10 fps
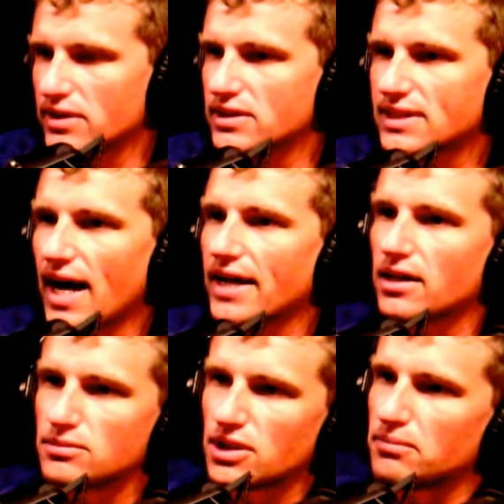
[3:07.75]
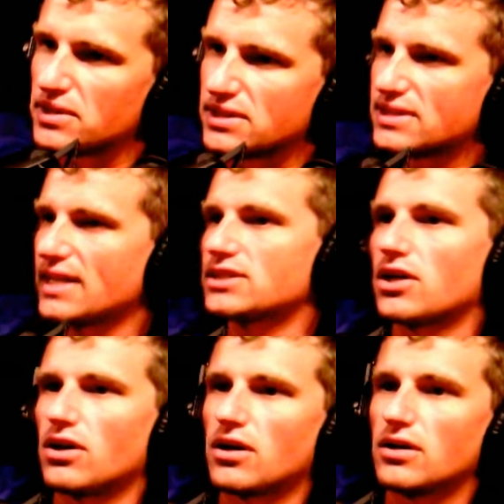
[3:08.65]
and this guy comes up in this nice
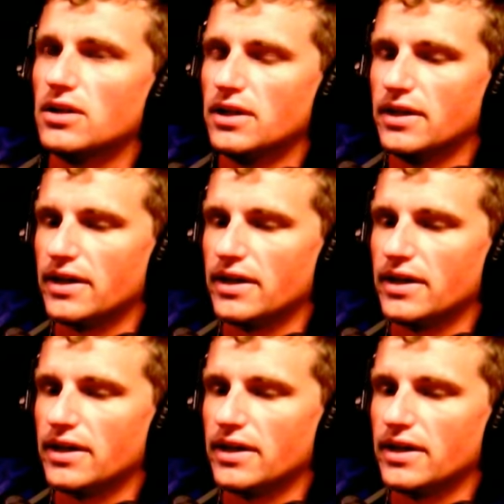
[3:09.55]
car